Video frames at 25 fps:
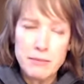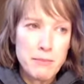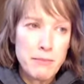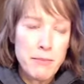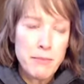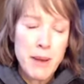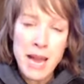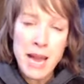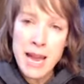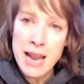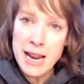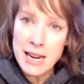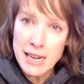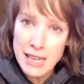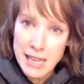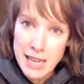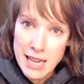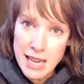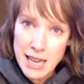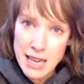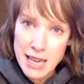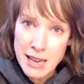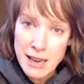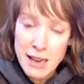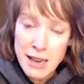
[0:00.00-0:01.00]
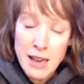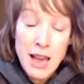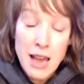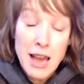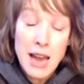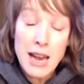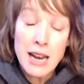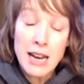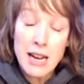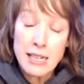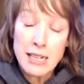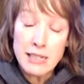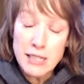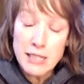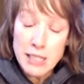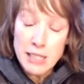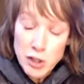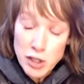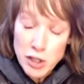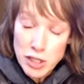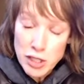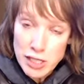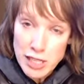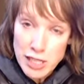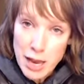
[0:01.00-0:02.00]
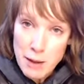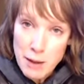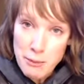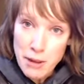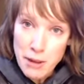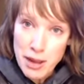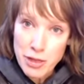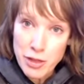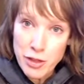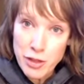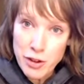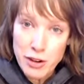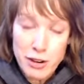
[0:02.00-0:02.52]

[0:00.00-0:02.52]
panicky. And I did just get my